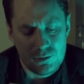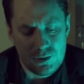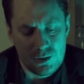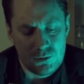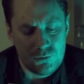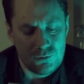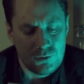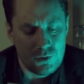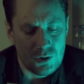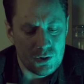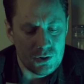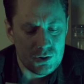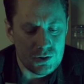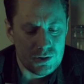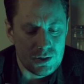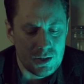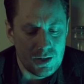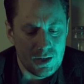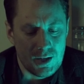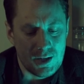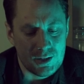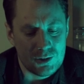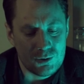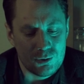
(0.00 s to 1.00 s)
At first,
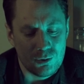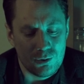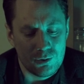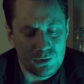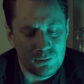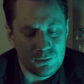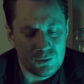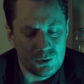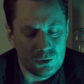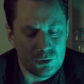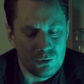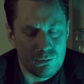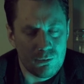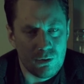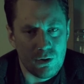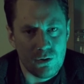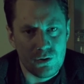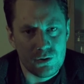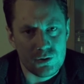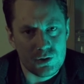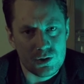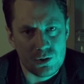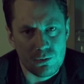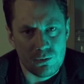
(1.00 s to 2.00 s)
I told him to go
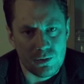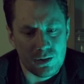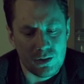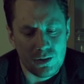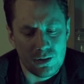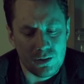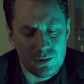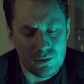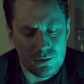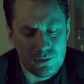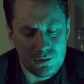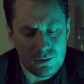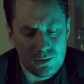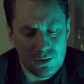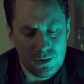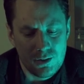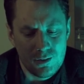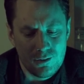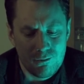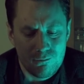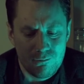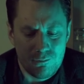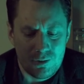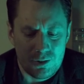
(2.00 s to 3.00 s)
bother someone else,
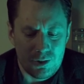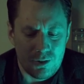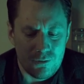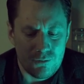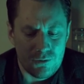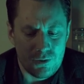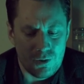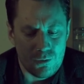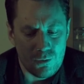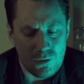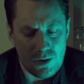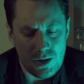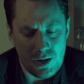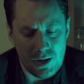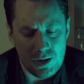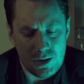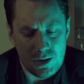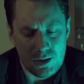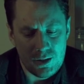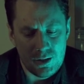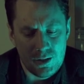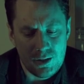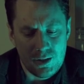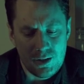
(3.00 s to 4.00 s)
but after a
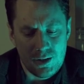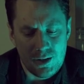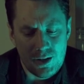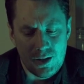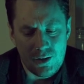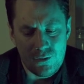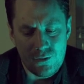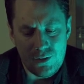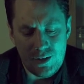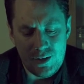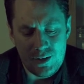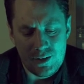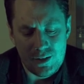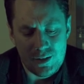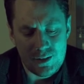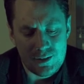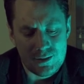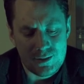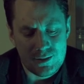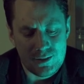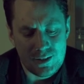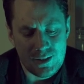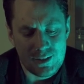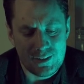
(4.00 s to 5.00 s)
while, I
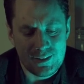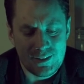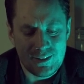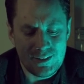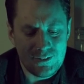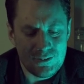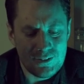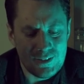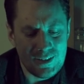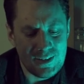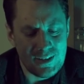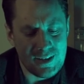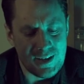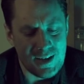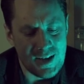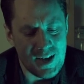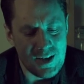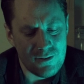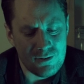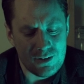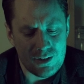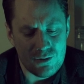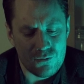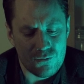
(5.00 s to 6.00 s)
realized I didn't really
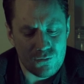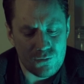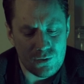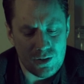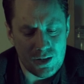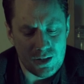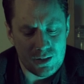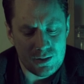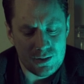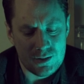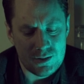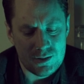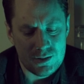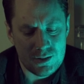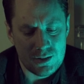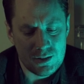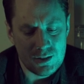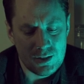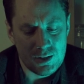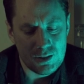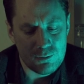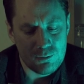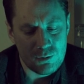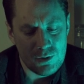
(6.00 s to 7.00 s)
have any friends and
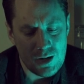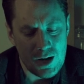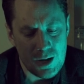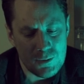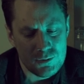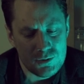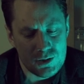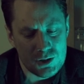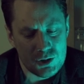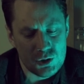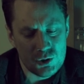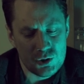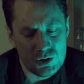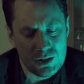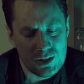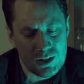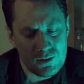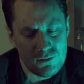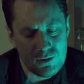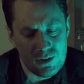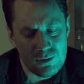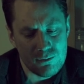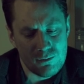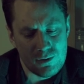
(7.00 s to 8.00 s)
that perhaps I should
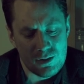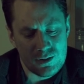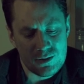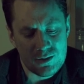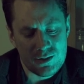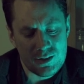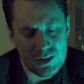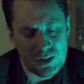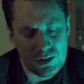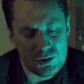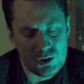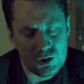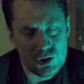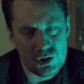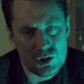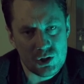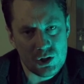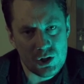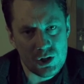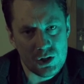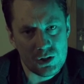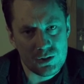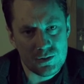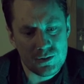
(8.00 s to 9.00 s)
give him a second
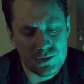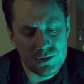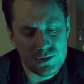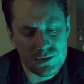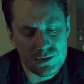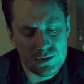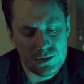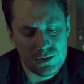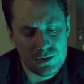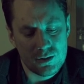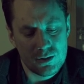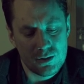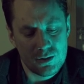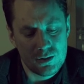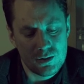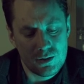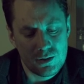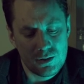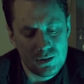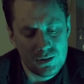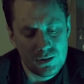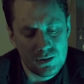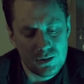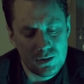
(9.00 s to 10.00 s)
chance.
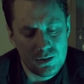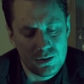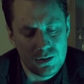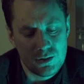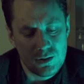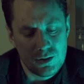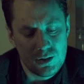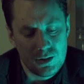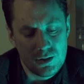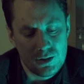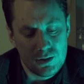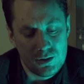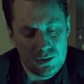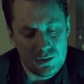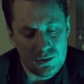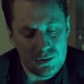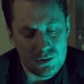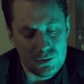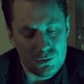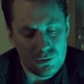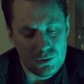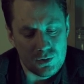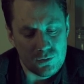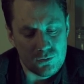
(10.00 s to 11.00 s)

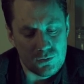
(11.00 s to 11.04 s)
Soon